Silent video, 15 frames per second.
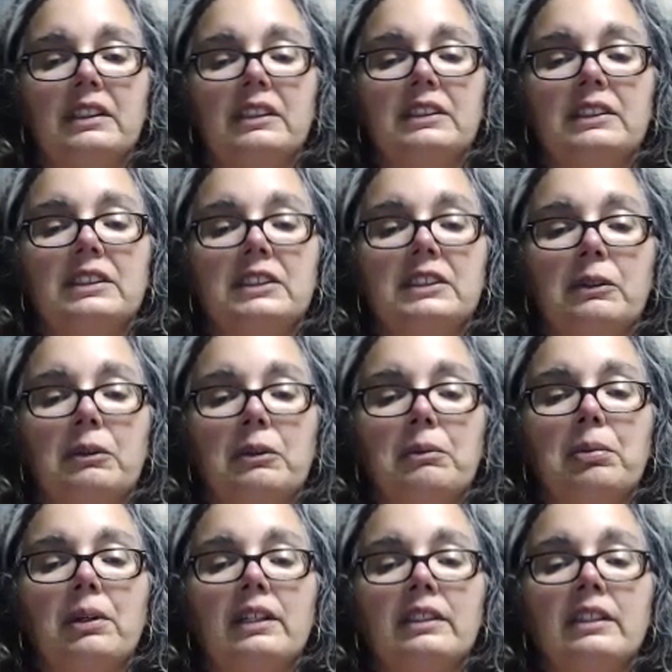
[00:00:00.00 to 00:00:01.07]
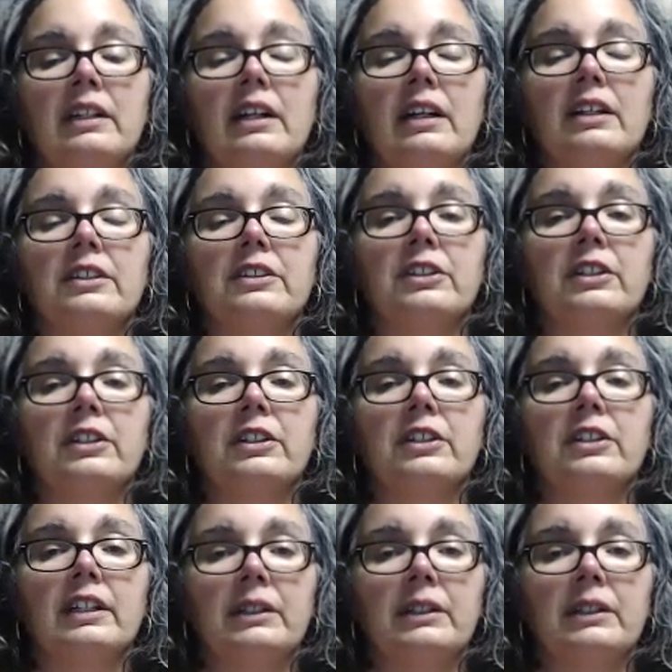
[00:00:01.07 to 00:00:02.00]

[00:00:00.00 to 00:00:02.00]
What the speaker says: So pratyahara, turning